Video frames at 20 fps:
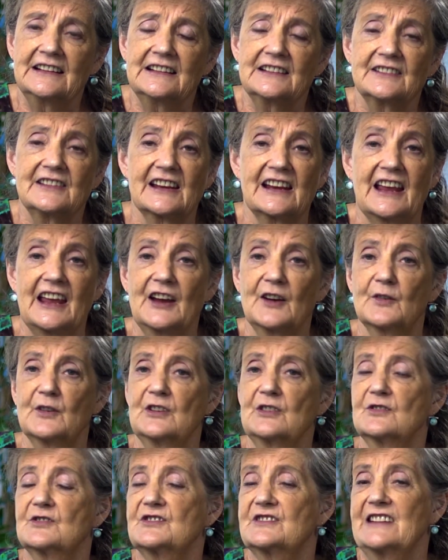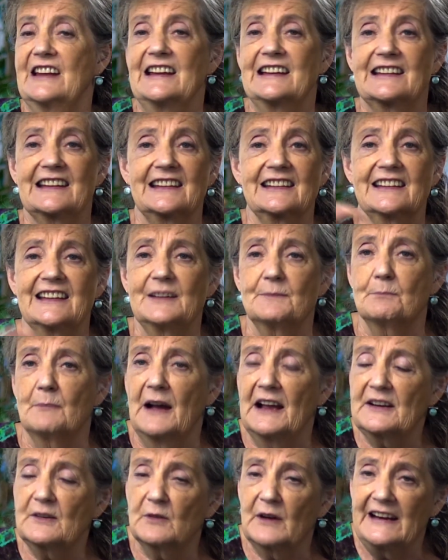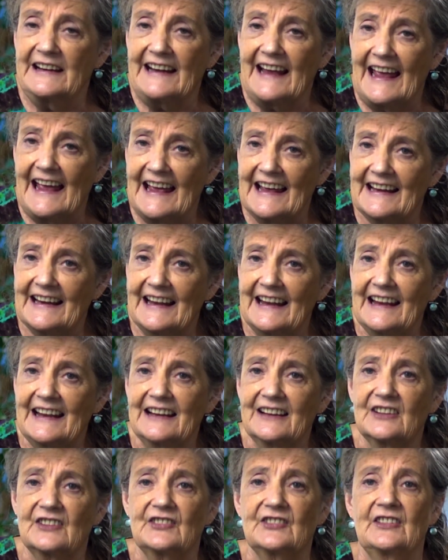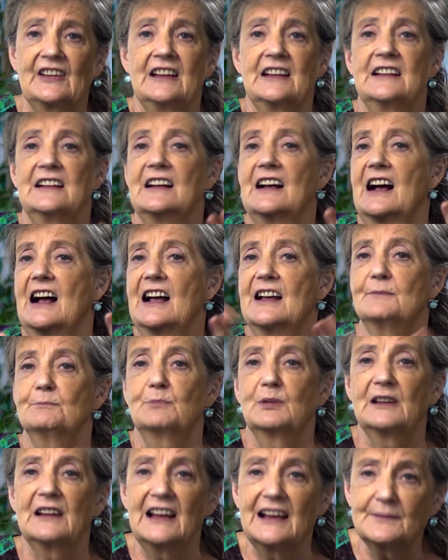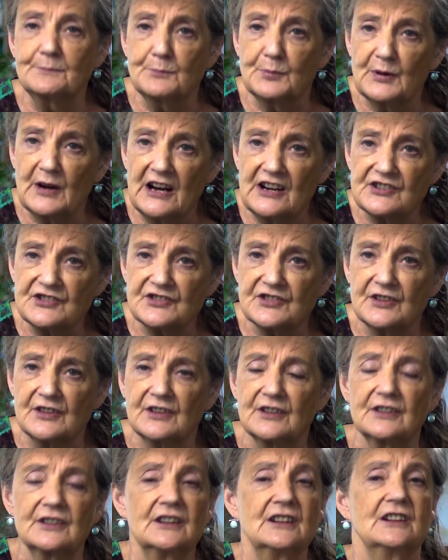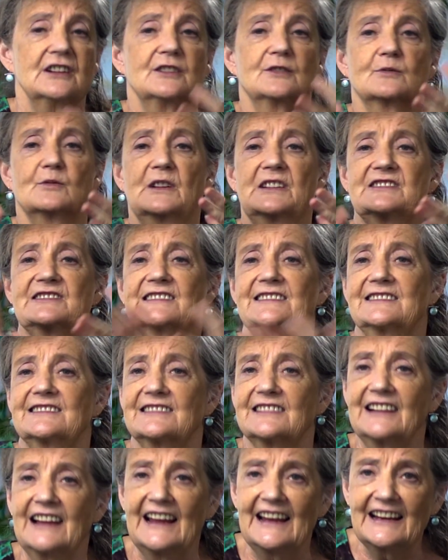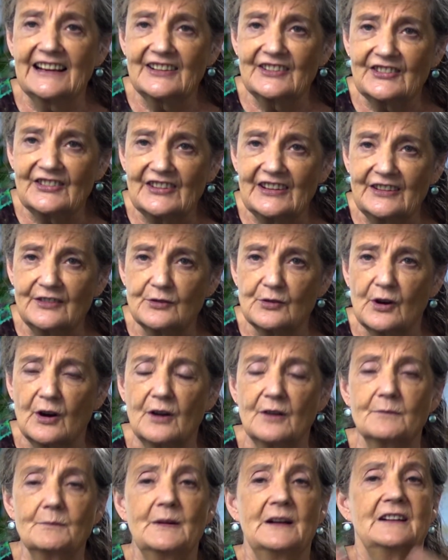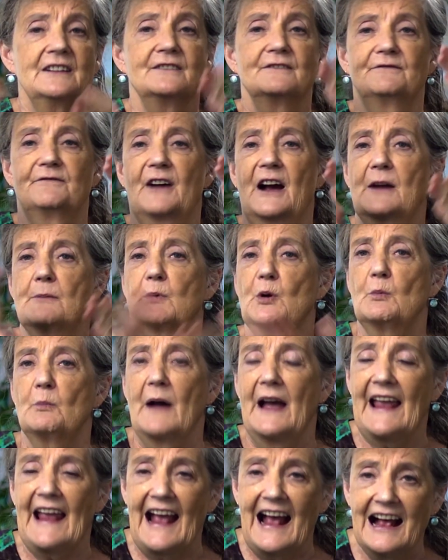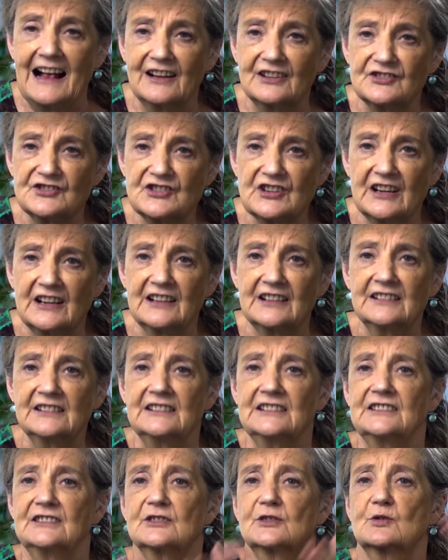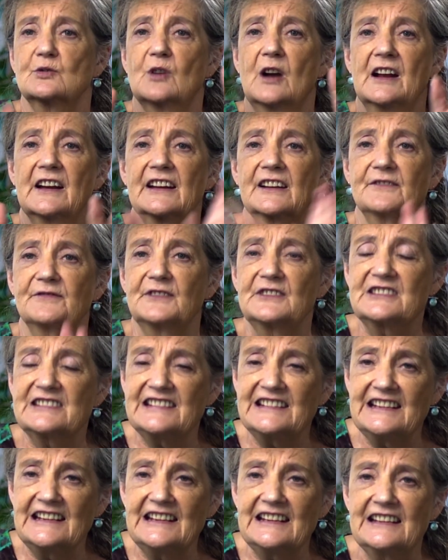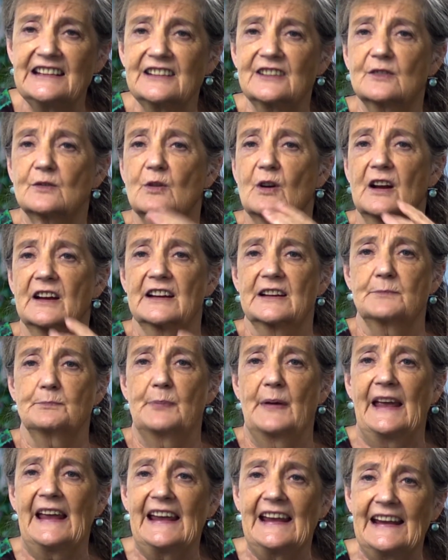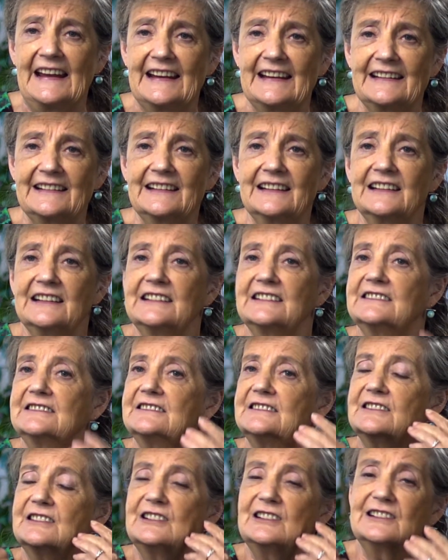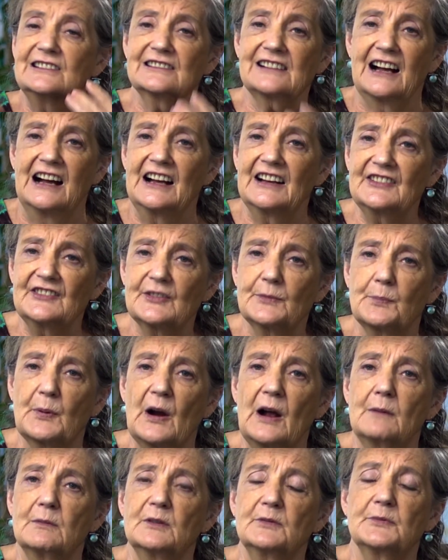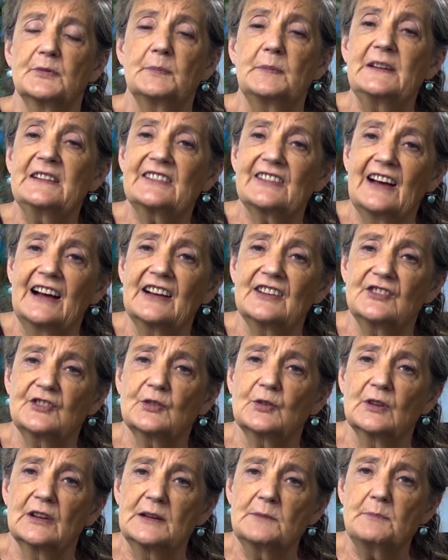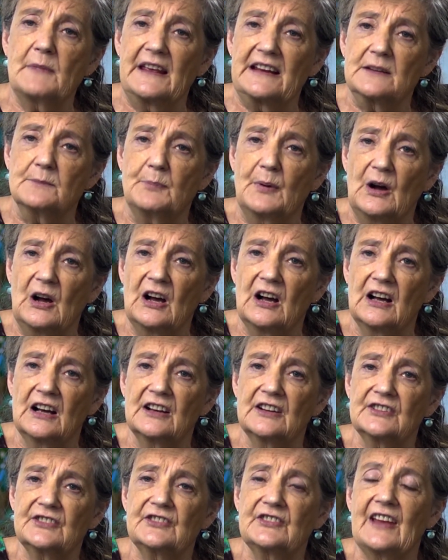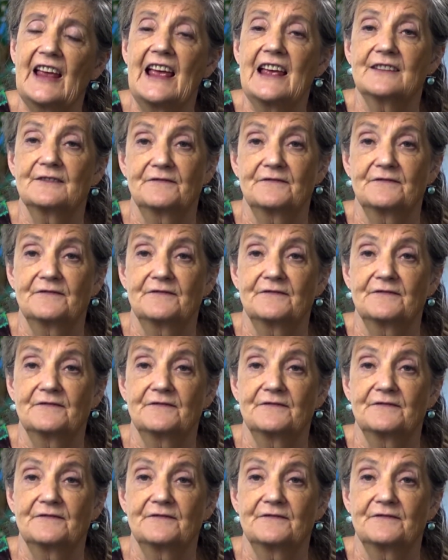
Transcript: The carrier state can get migraine headaches, high blood pressure, restless leg syndrome, fibromyalgia, chronic fatigue, chronic pain. all kinds of problems besides early menopause and